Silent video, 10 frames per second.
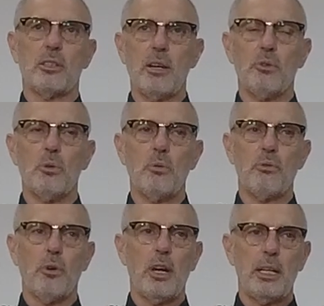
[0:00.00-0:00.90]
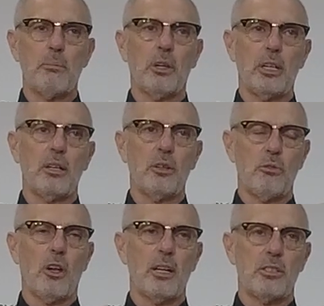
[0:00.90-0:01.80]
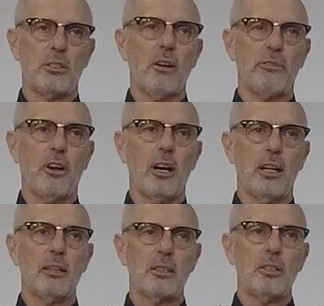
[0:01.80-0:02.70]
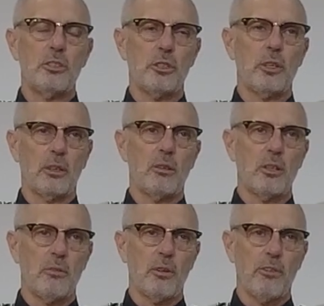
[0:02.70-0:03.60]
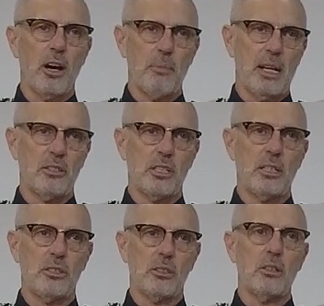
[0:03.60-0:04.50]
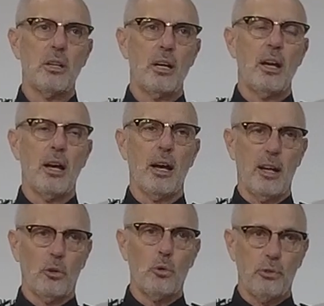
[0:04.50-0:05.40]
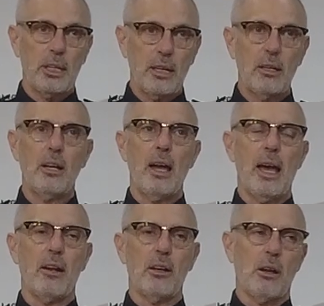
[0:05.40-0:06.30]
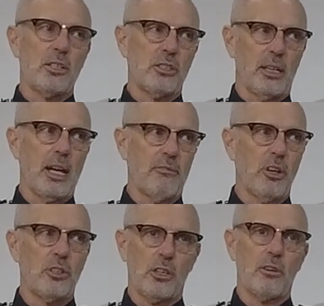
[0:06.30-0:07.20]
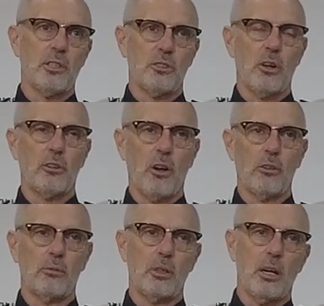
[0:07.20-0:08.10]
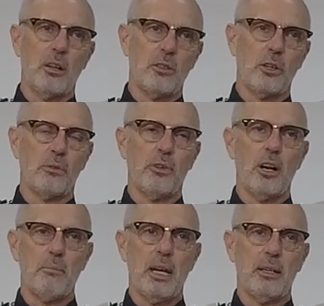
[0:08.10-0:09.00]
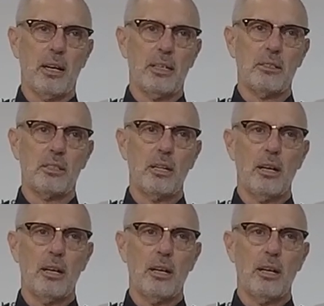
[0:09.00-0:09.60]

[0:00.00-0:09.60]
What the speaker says: level for anybody who lights a fire during the fire ban season unlawfully, and I certainly have no tolerance on total fire ban days.